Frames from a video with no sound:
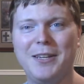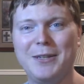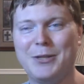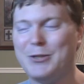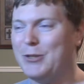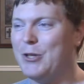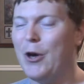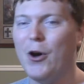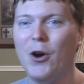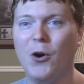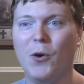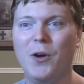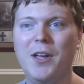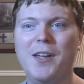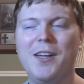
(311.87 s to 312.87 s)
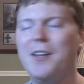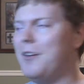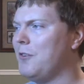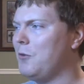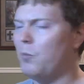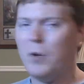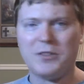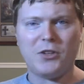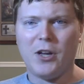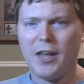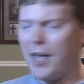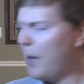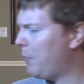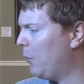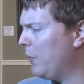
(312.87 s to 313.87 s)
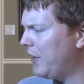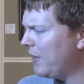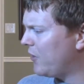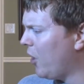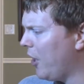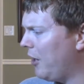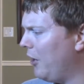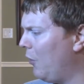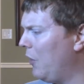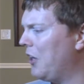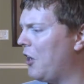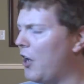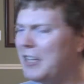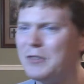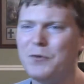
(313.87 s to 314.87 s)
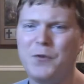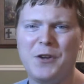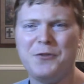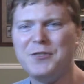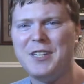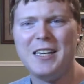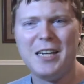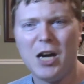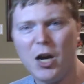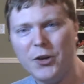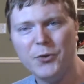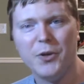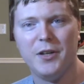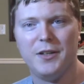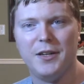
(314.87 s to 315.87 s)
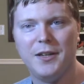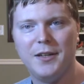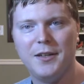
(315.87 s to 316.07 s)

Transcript: So what's gonna happen with this card? It only costs 1,500.